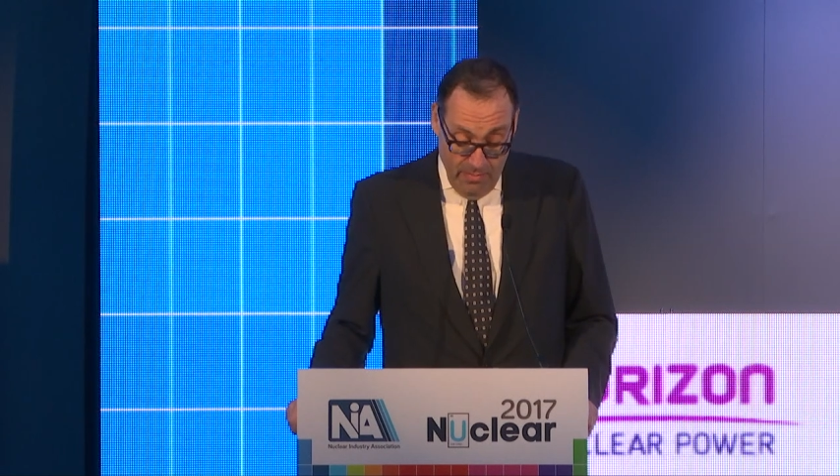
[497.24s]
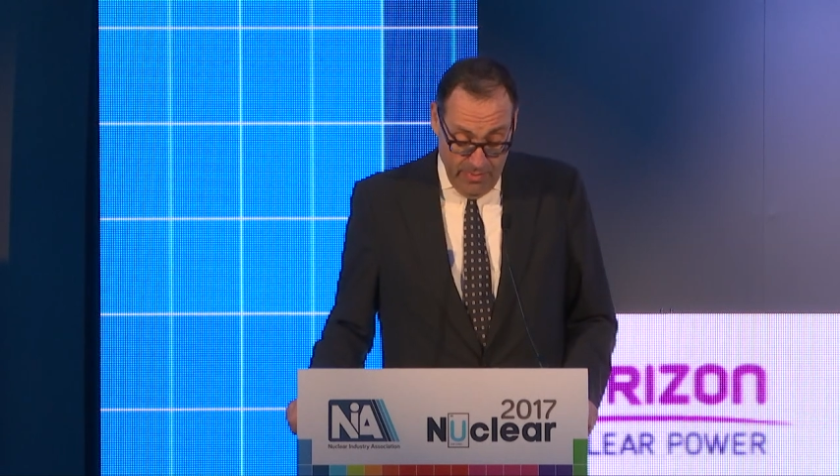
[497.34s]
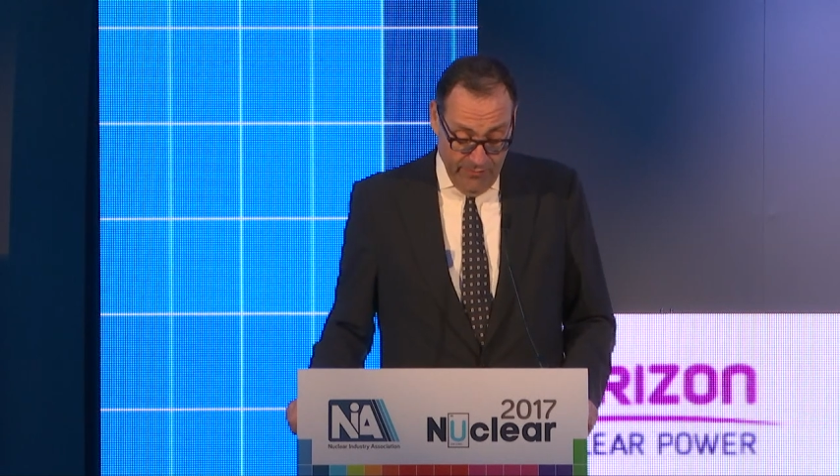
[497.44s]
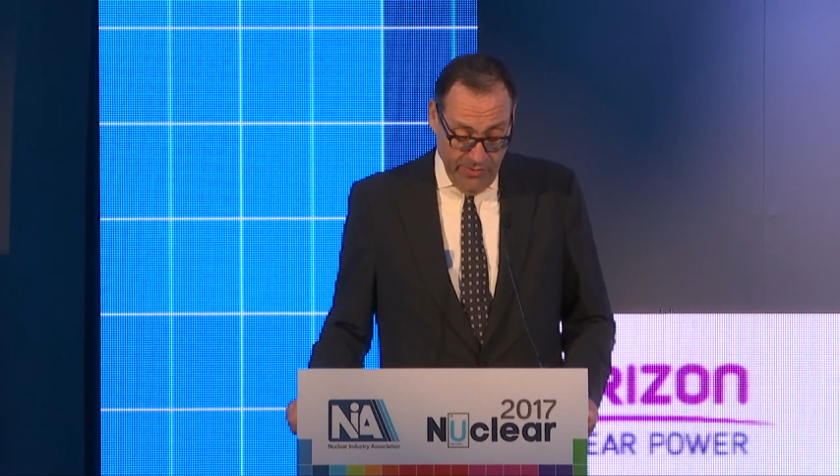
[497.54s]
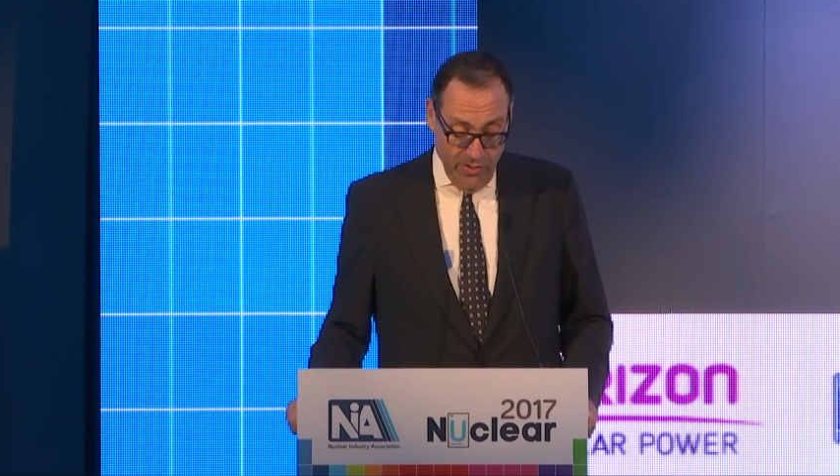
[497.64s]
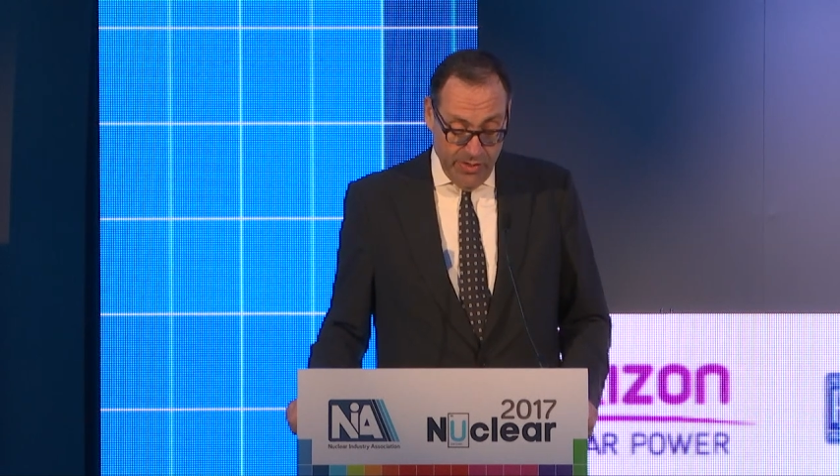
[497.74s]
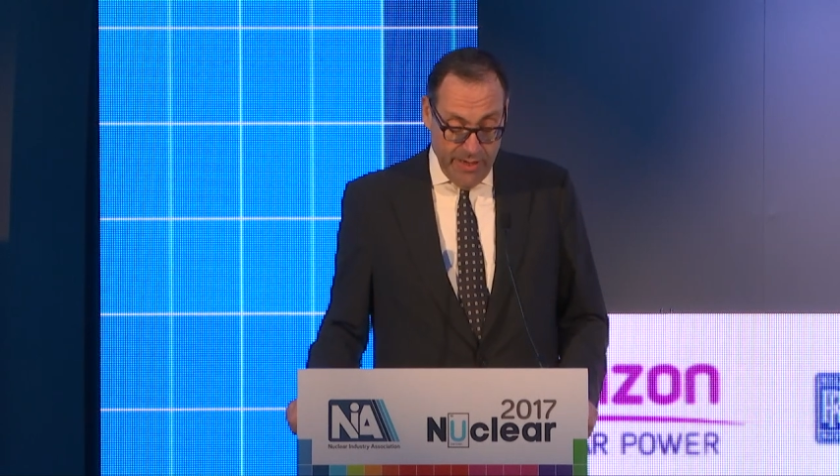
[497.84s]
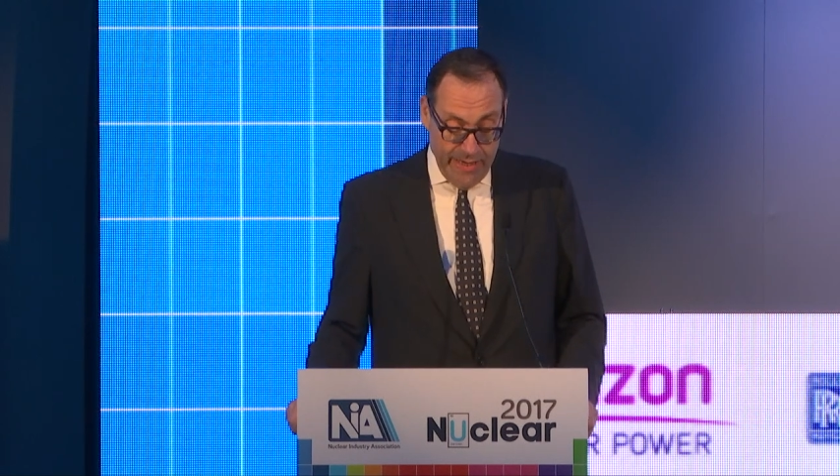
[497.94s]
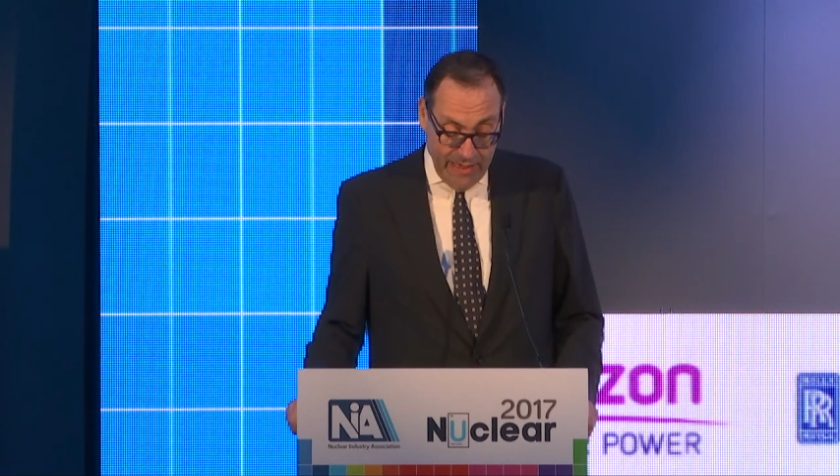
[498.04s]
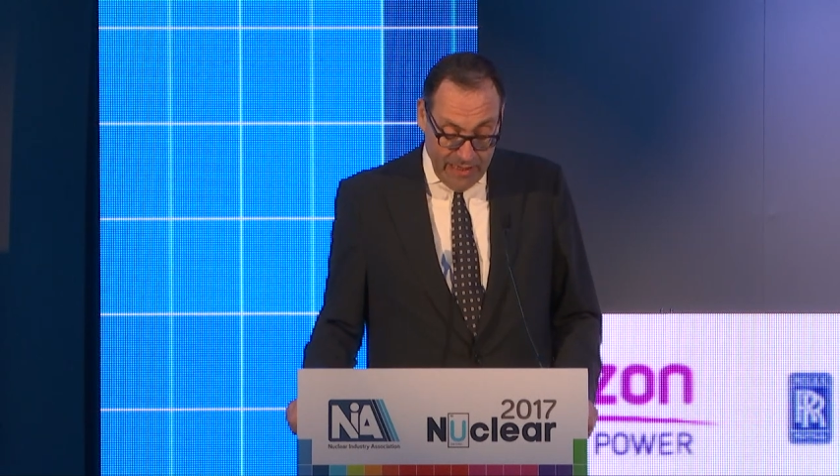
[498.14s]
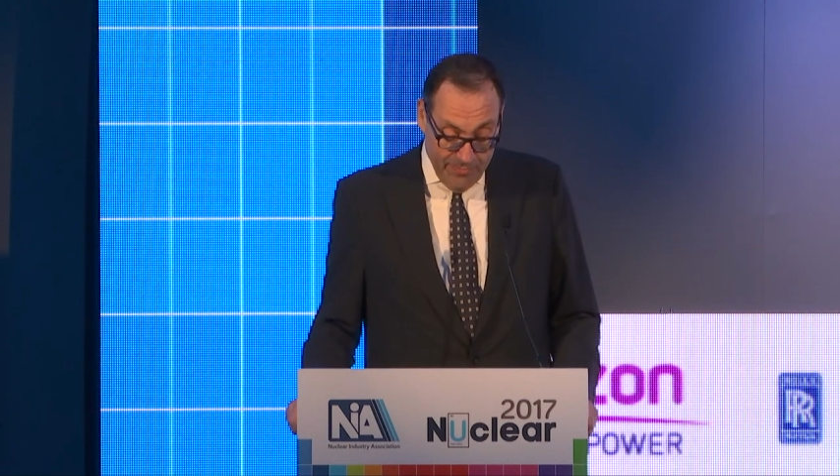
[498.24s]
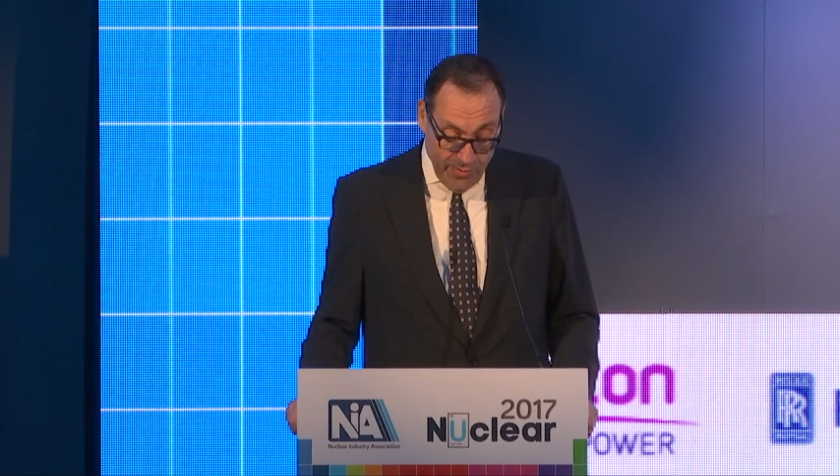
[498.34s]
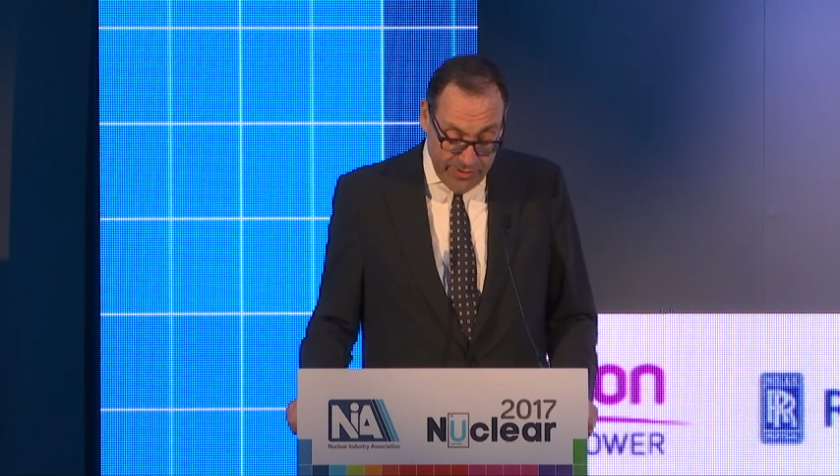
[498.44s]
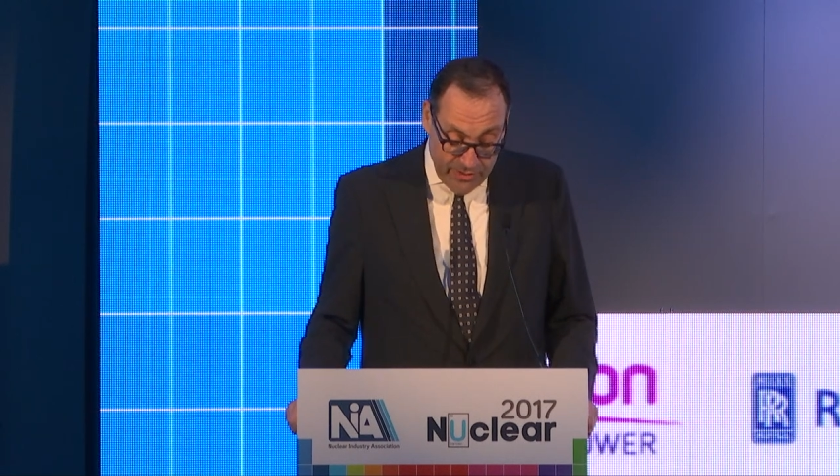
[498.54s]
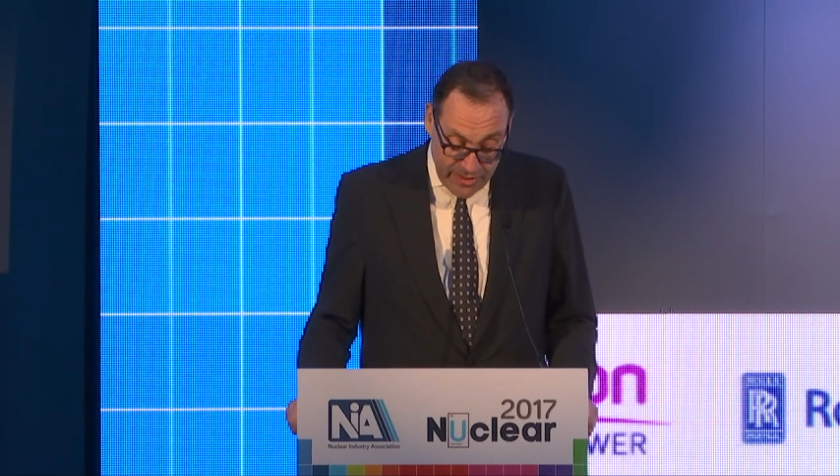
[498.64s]
But if we look at Hinkley
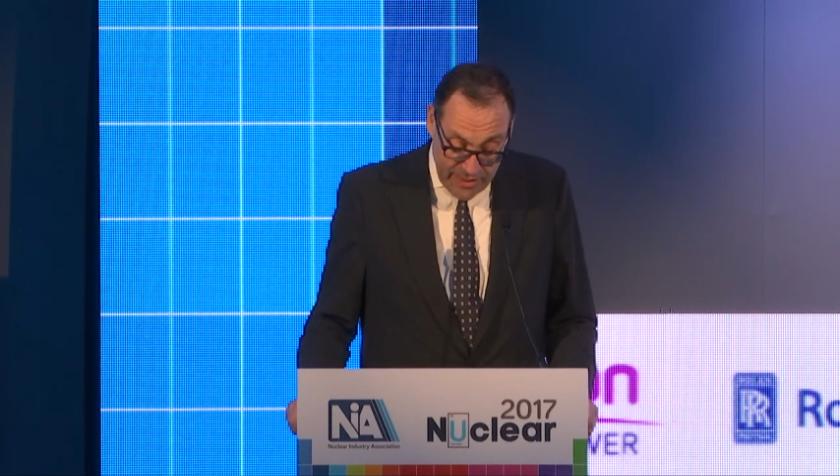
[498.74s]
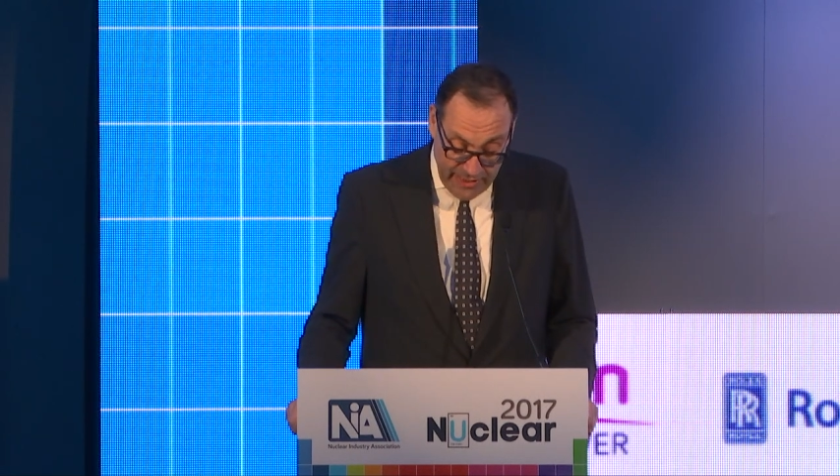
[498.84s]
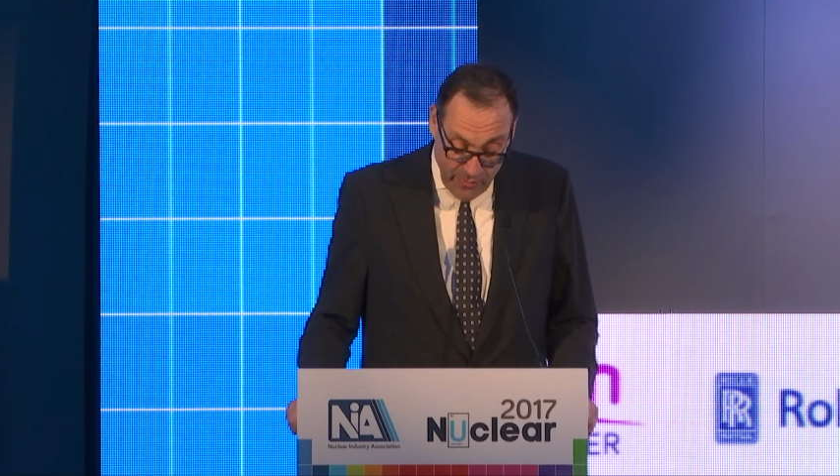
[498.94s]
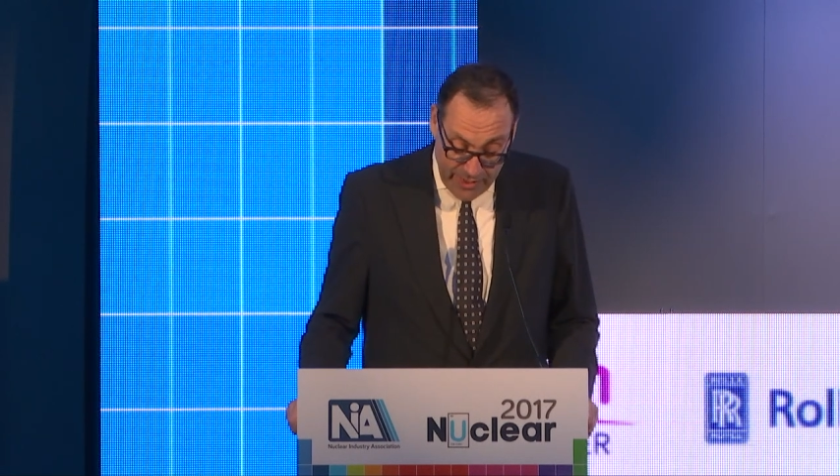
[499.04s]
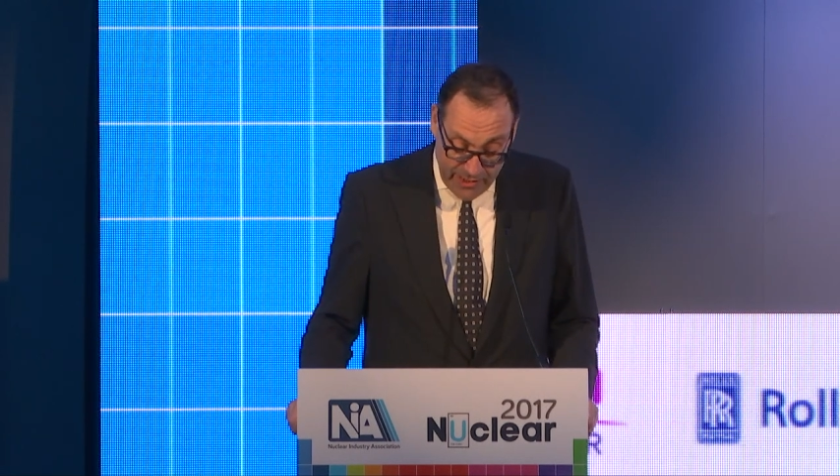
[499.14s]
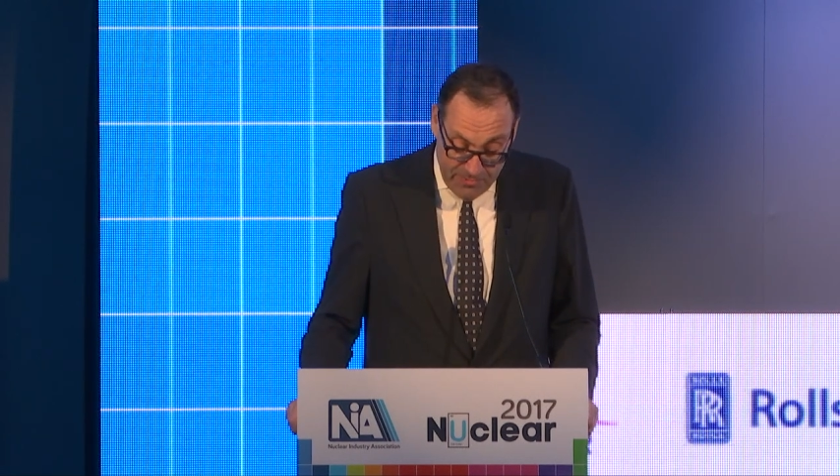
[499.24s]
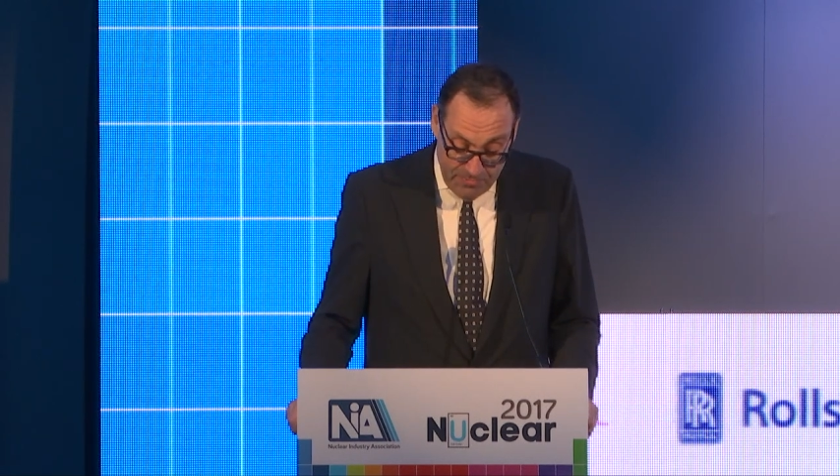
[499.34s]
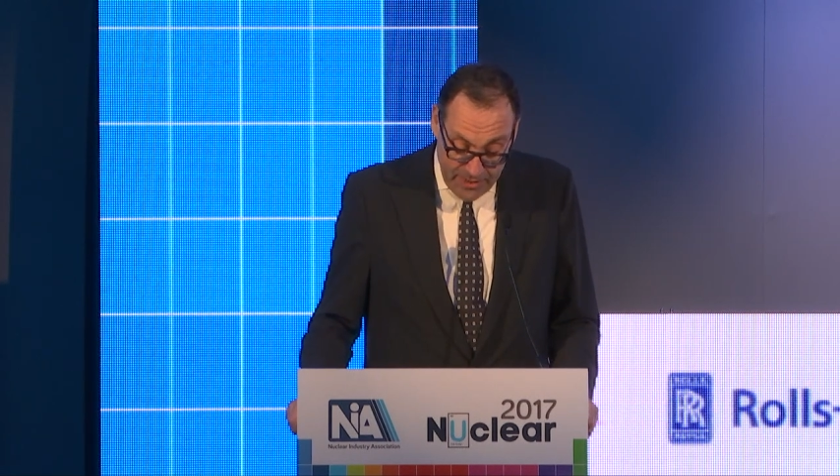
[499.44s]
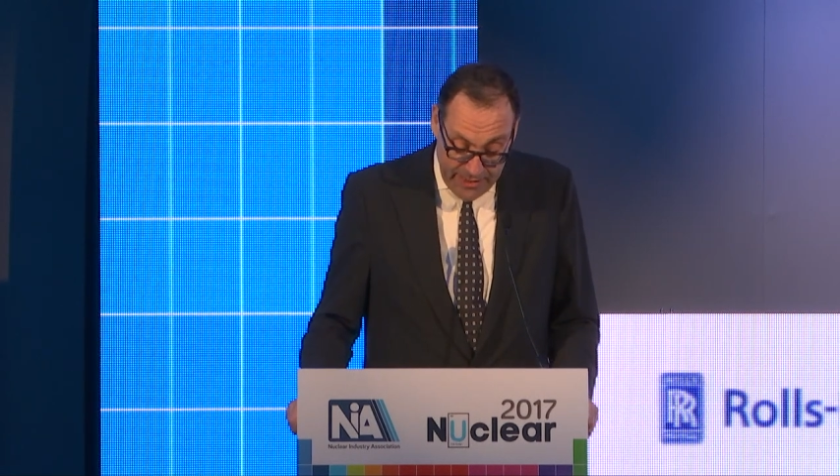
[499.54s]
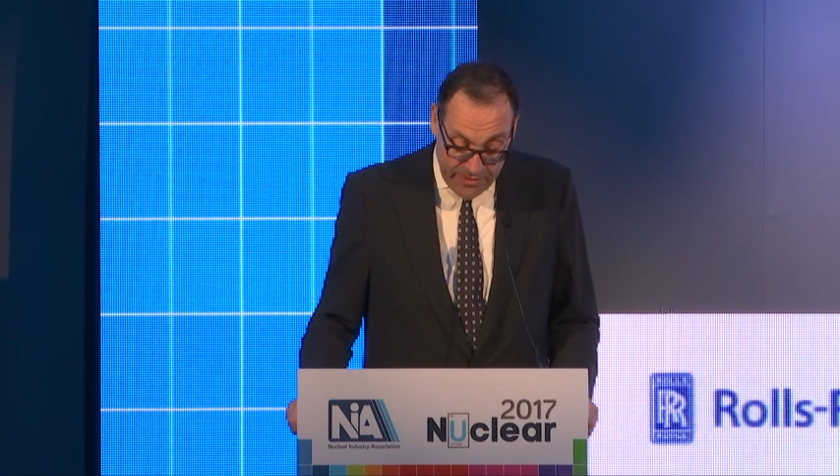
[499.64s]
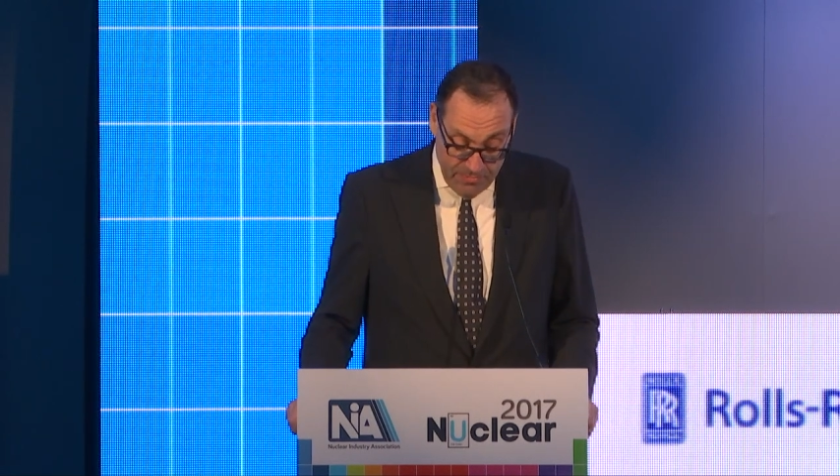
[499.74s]
Point C, when complete,